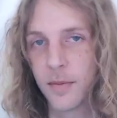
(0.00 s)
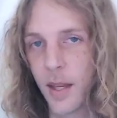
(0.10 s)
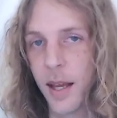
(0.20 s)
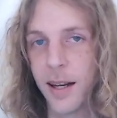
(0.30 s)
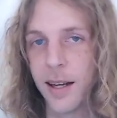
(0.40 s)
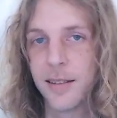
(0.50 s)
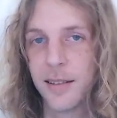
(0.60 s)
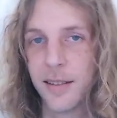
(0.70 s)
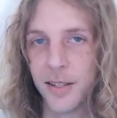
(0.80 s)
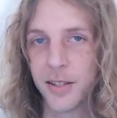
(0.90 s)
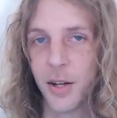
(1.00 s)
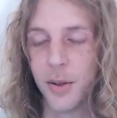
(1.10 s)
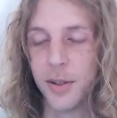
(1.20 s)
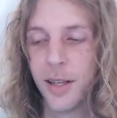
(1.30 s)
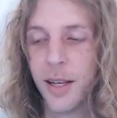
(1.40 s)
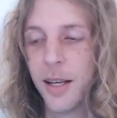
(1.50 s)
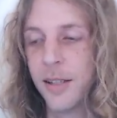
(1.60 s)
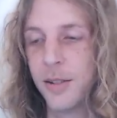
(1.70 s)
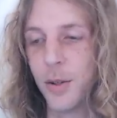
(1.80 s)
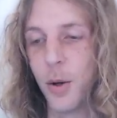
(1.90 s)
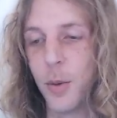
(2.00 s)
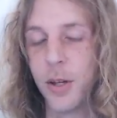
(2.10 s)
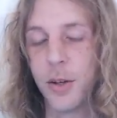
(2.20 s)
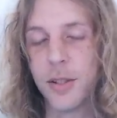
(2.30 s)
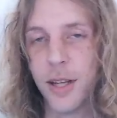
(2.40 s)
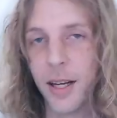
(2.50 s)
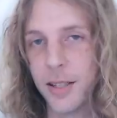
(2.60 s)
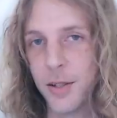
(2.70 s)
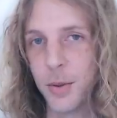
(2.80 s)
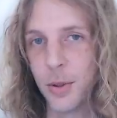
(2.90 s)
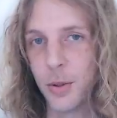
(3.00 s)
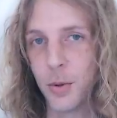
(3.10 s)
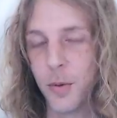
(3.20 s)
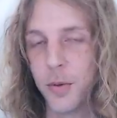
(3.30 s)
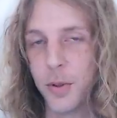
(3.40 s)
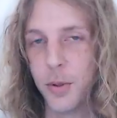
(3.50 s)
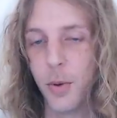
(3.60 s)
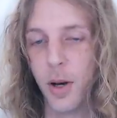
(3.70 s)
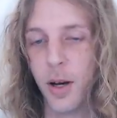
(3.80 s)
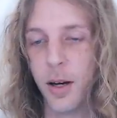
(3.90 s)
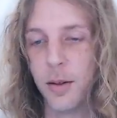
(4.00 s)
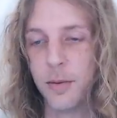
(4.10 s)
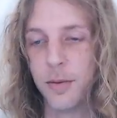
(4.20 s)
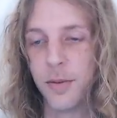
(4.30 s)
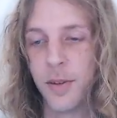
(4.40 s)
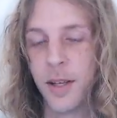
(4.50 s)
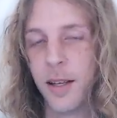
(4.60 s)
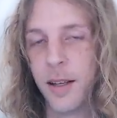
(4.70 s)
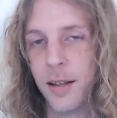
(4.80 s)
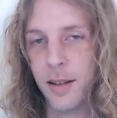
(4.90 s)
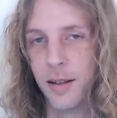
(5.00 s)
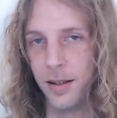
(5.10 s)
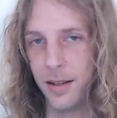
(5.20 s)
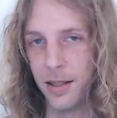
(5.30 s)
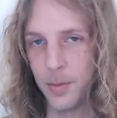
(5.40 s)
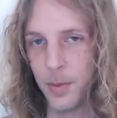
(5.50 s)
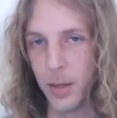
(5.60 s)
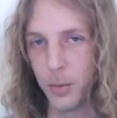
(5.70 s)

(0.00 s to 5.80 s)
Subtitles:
Hey guys, how's it going? So I'm here today to do a little review of these bad